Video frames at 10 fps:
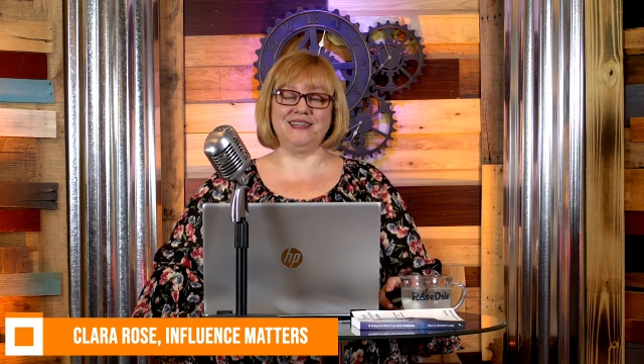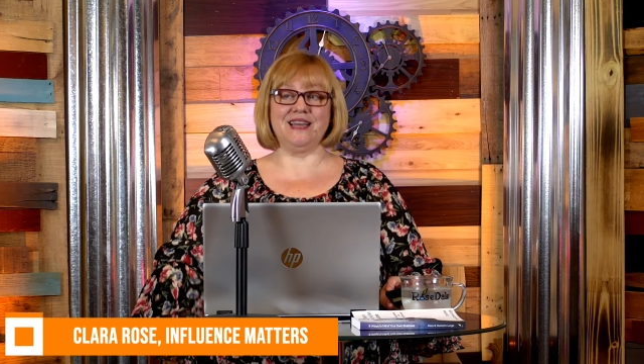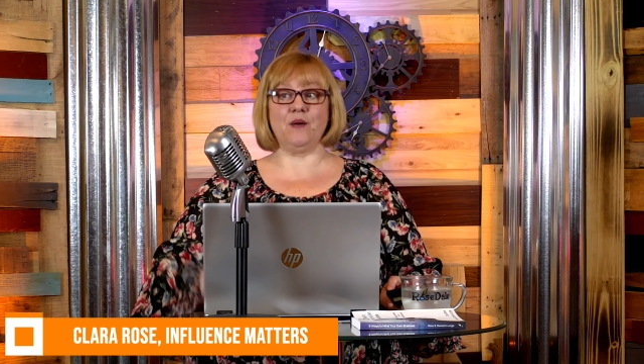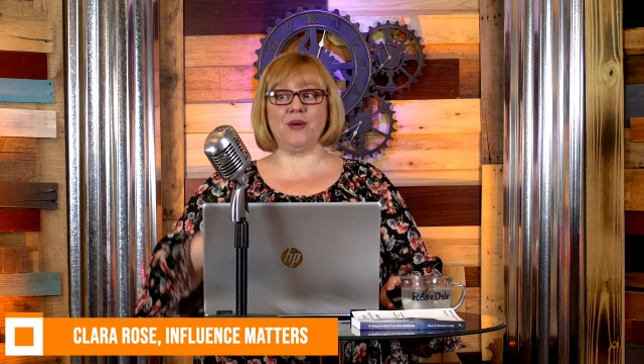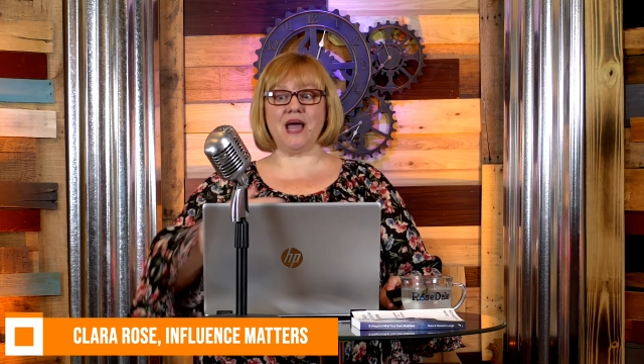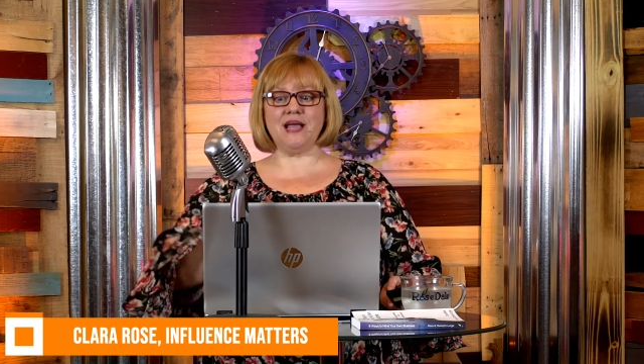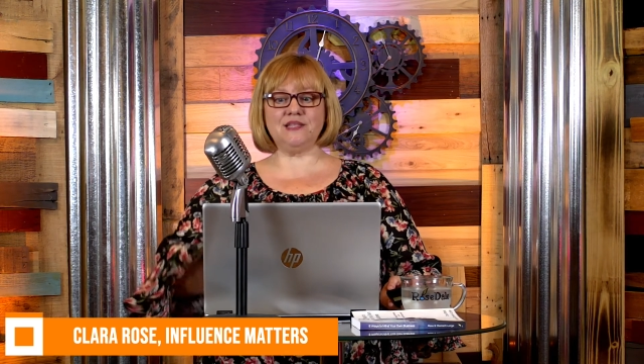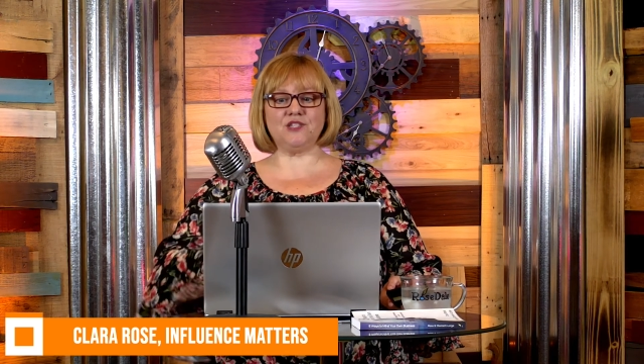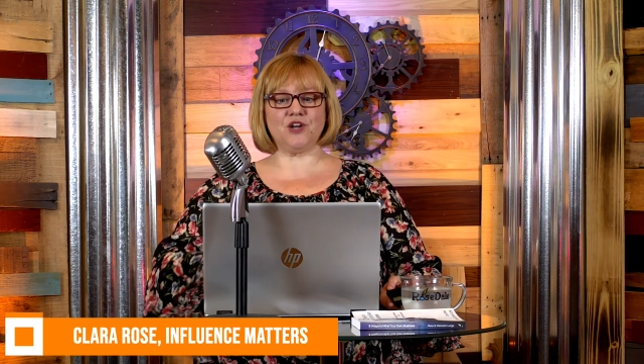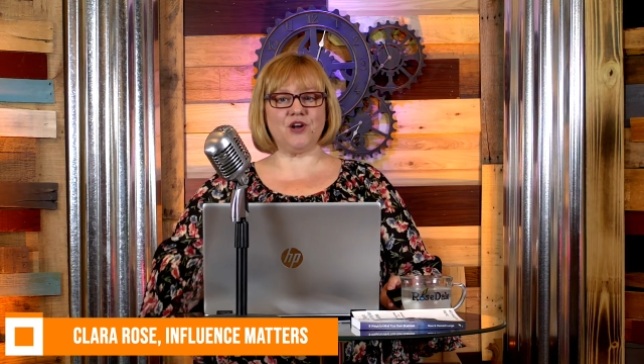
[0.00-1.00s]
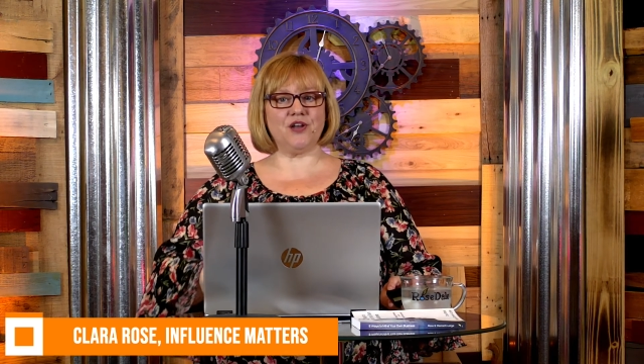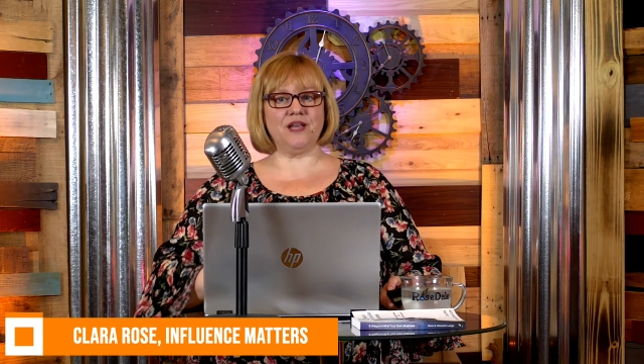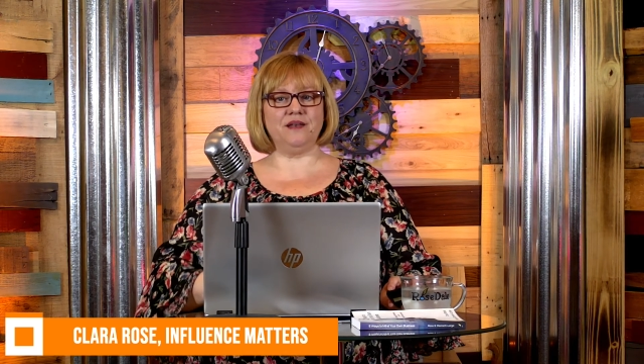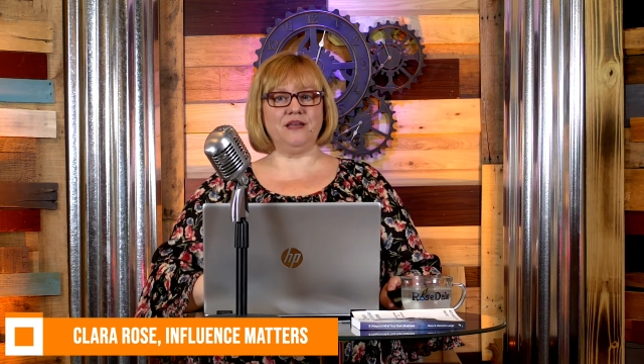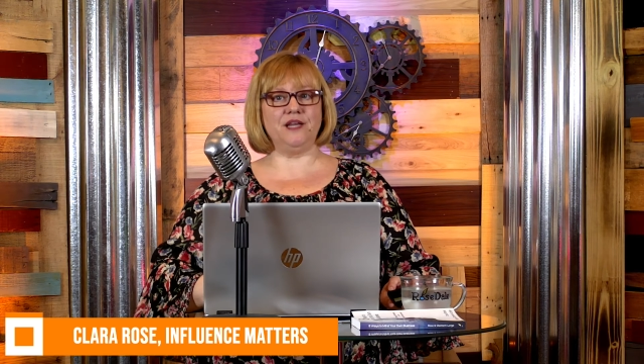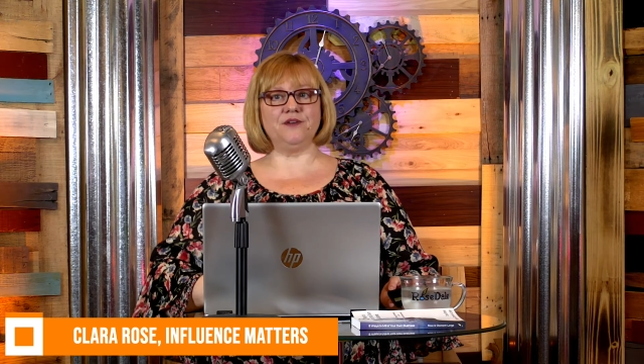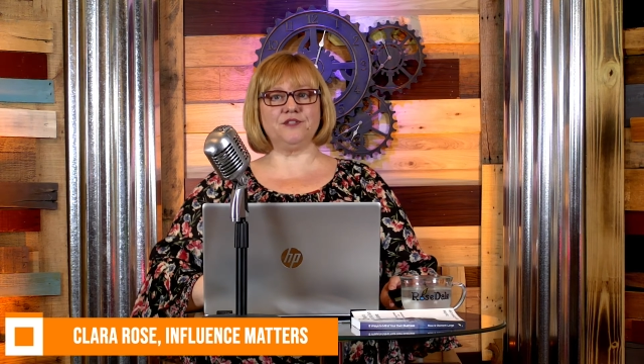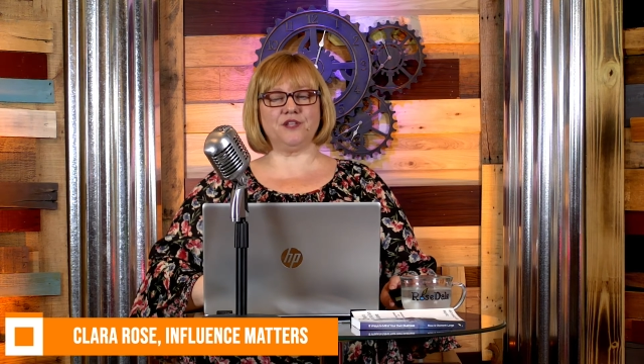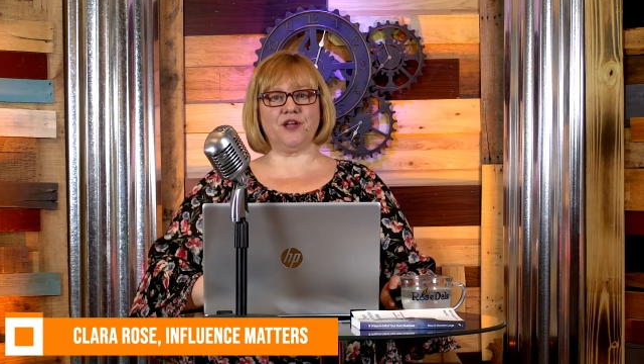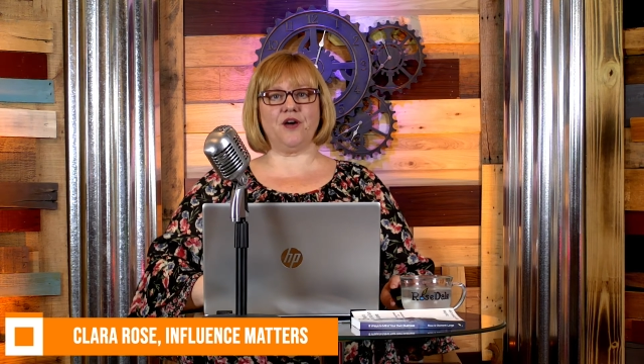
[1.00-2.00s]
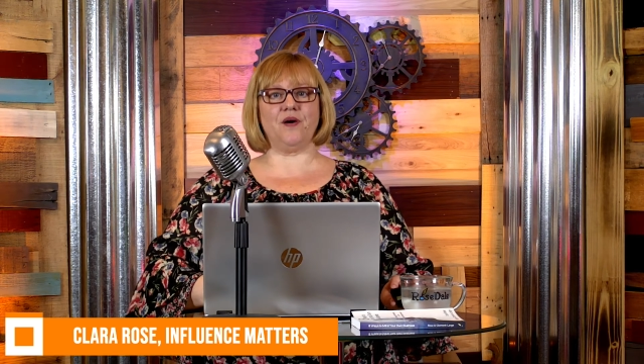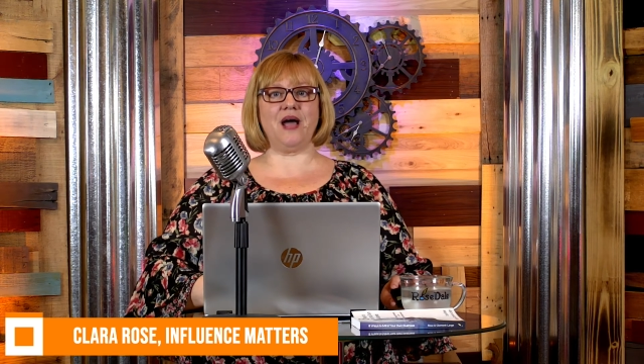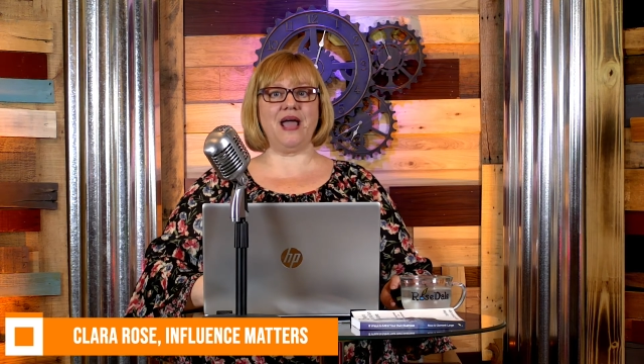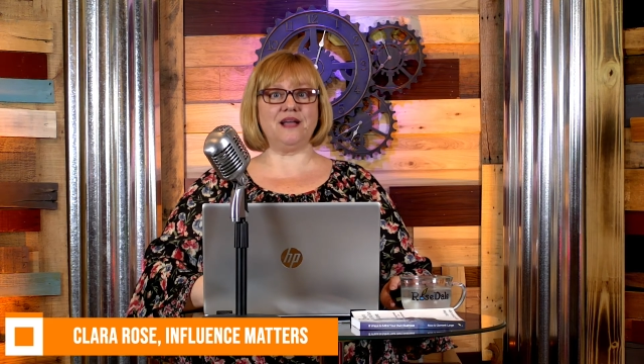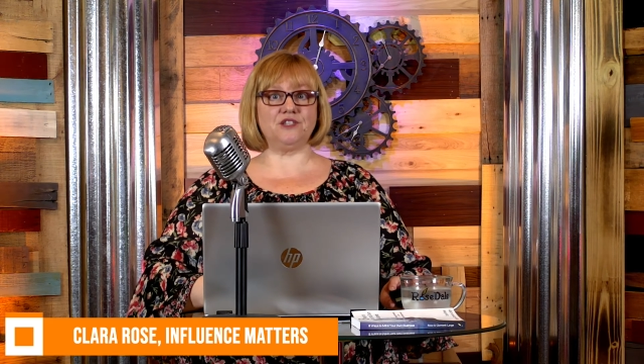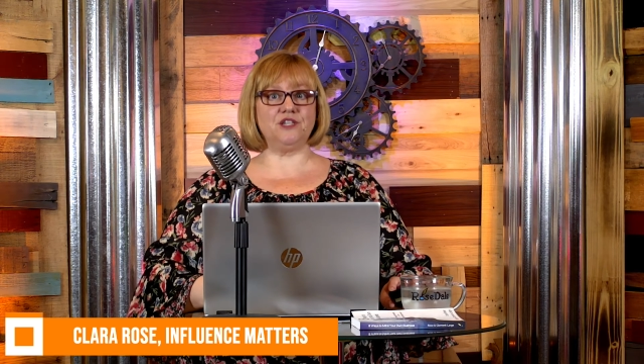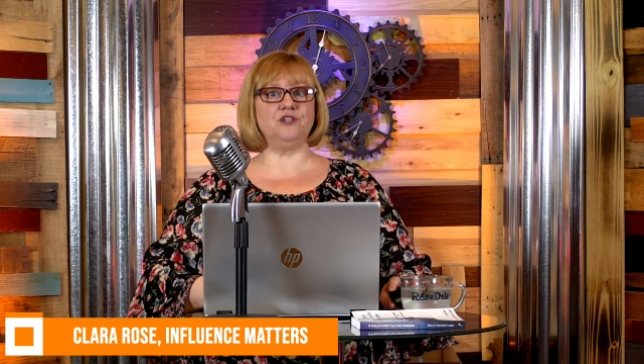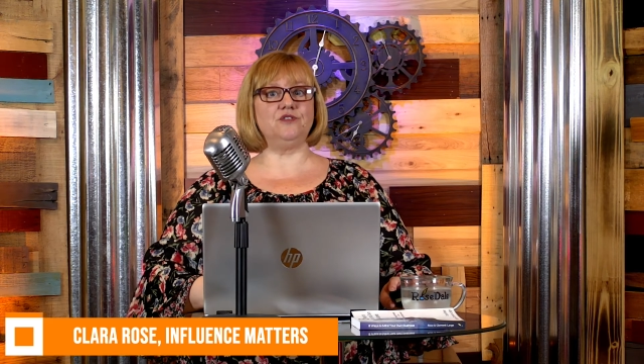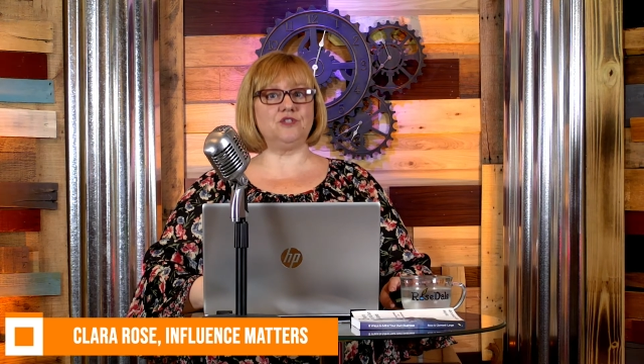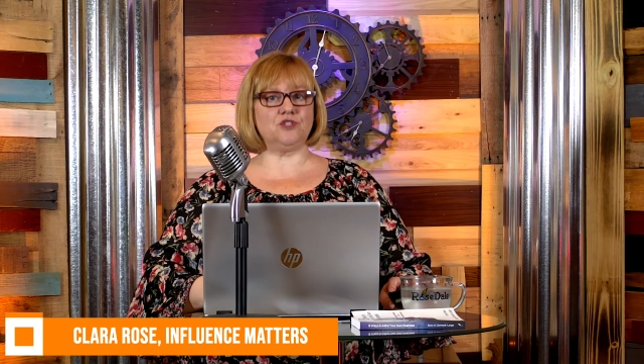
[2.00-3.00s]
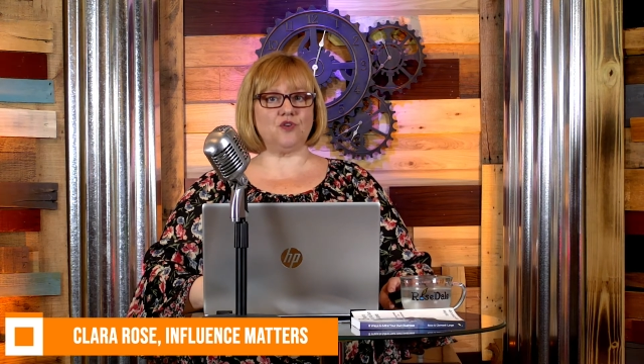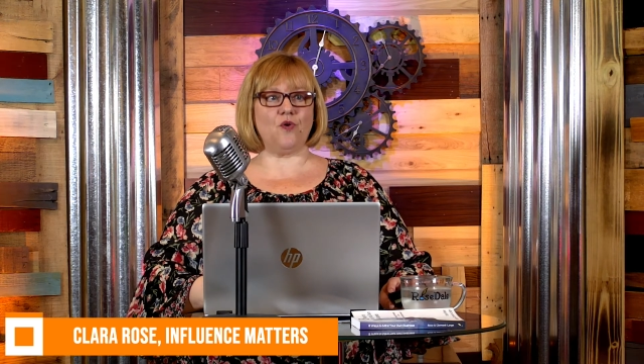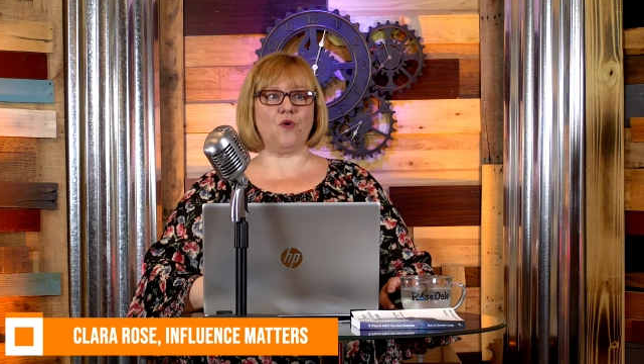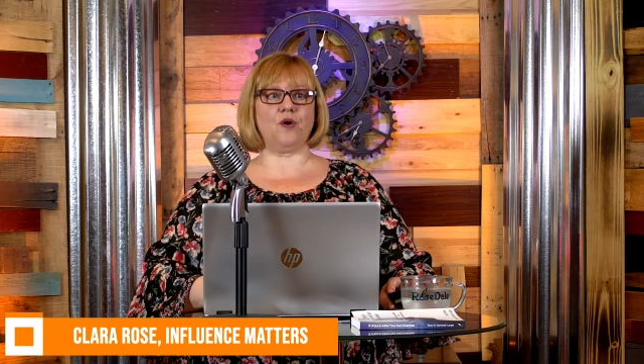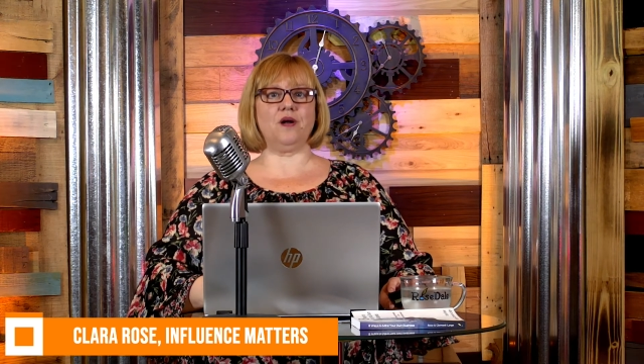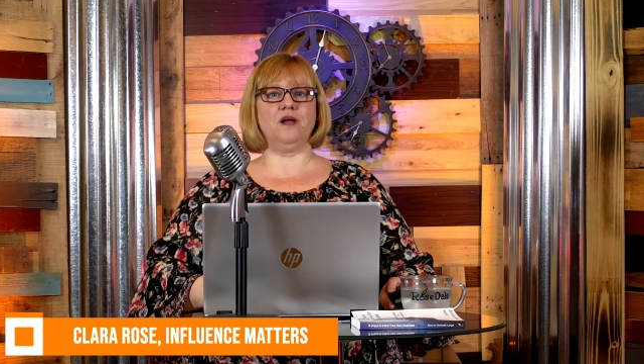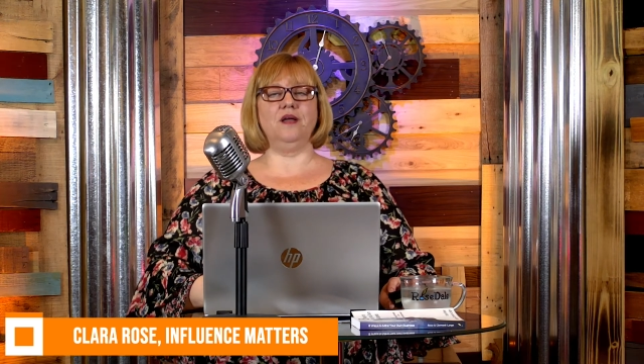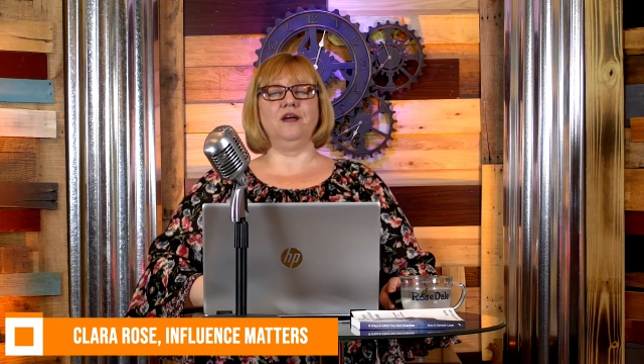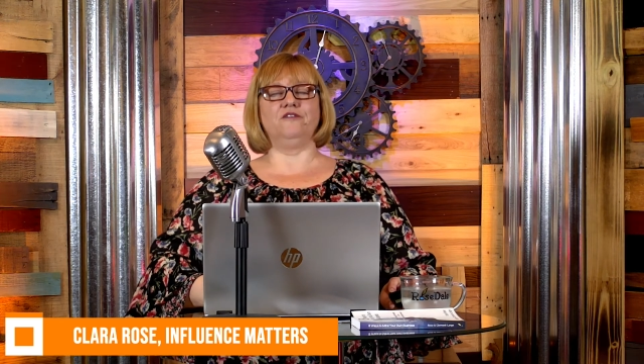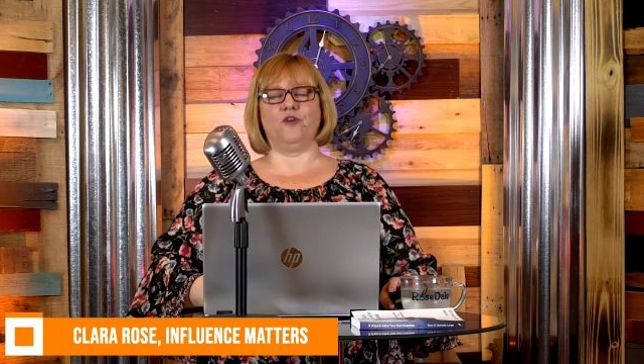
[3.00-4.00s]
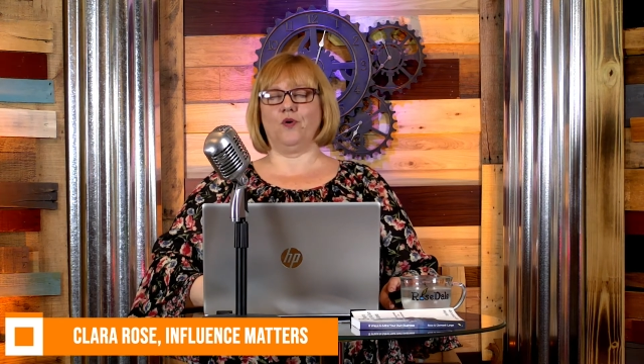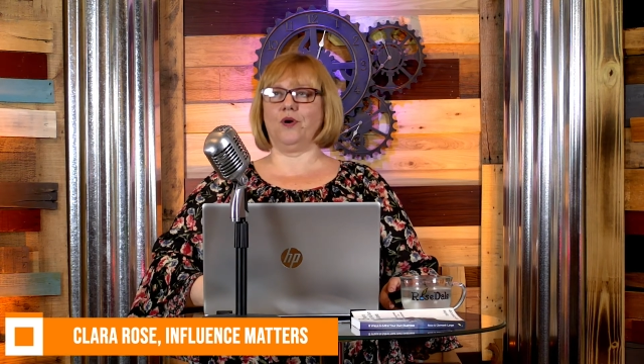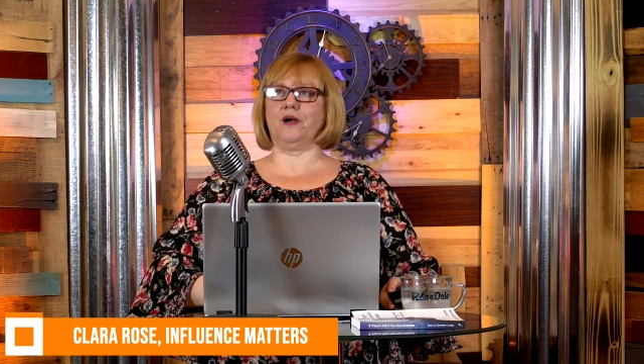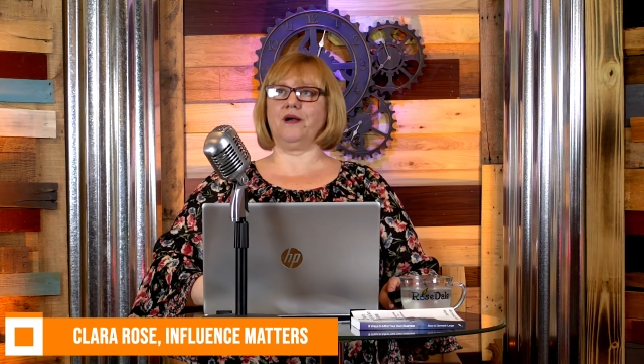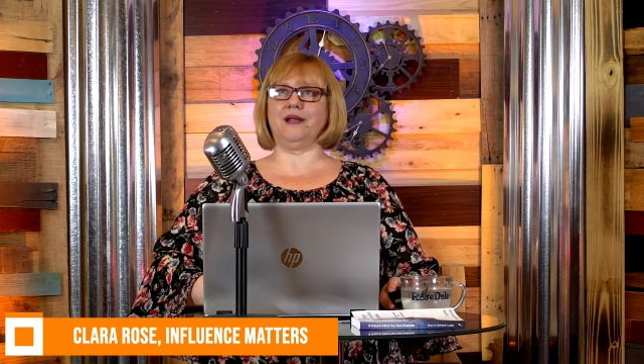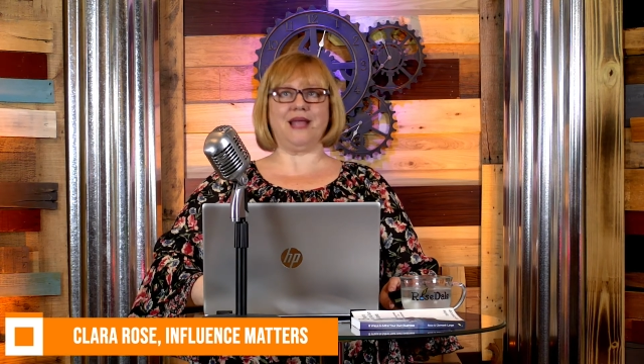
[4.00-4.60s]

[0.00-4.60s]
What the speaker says: Now, when I started years ago, I actually used SCORE for,